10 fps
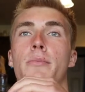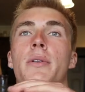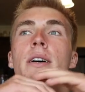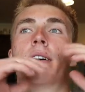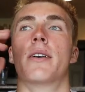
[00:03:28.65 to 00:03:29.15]

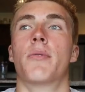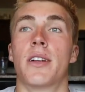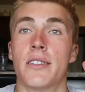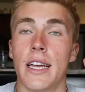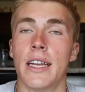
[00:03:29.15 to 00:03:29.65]
but what
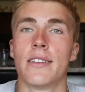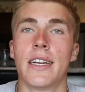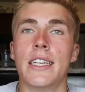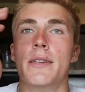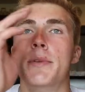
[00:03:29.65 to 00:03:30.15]
I was saying is
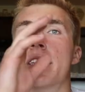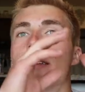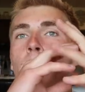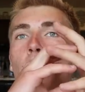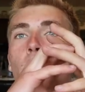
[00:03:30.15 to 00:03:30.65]
I need to be in
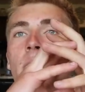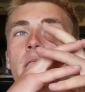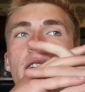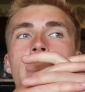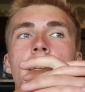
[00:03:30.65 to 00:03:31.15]
the moment